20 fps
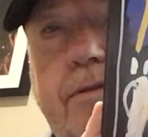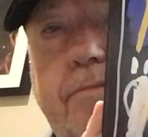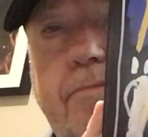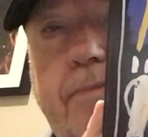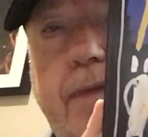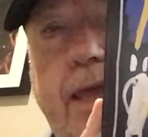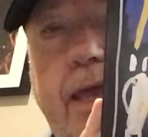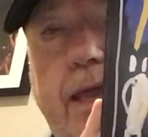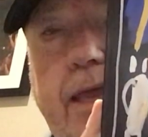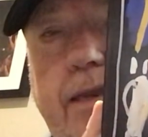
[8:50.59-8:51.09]

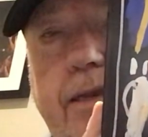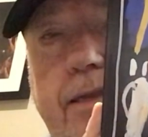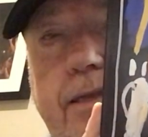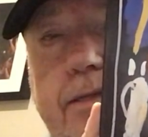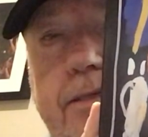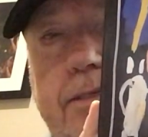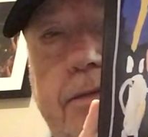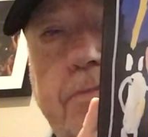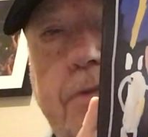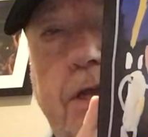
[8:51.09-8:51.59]
Man.
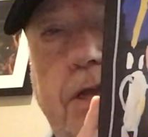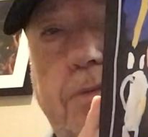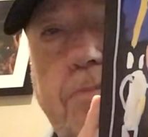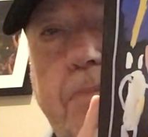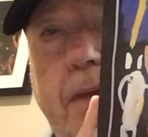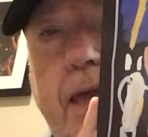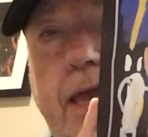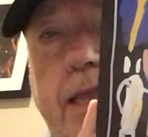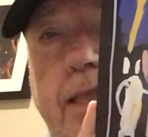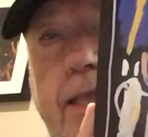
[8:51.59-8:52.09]
Somebody could
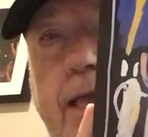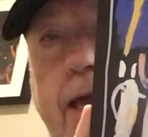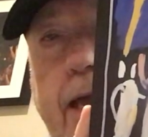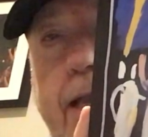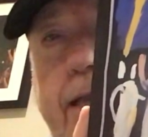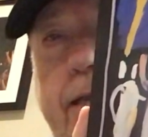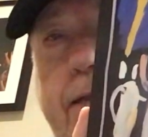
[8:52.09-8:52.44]
paint that